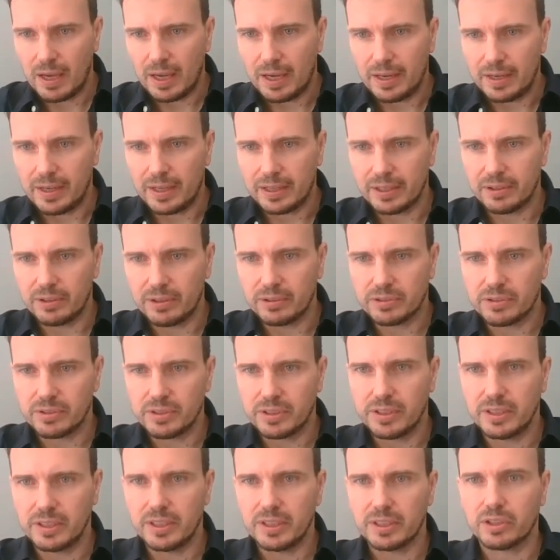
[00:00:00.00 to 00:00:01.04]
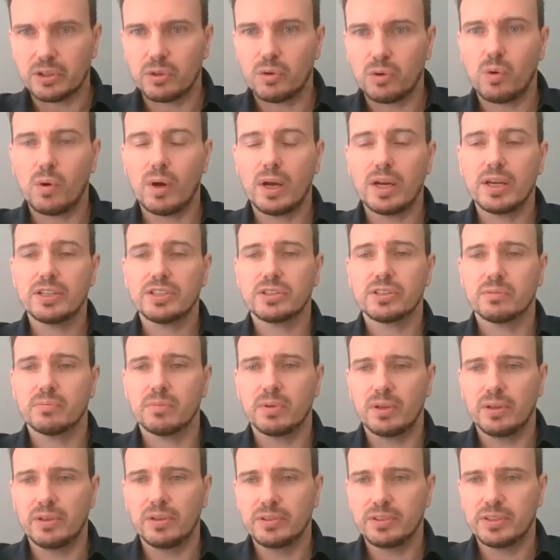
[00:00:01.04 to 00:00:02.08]
and I go to the equation
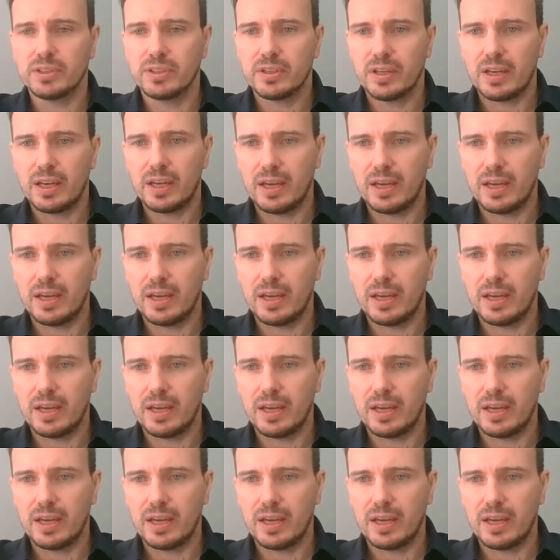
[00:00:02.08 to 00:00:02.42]
mode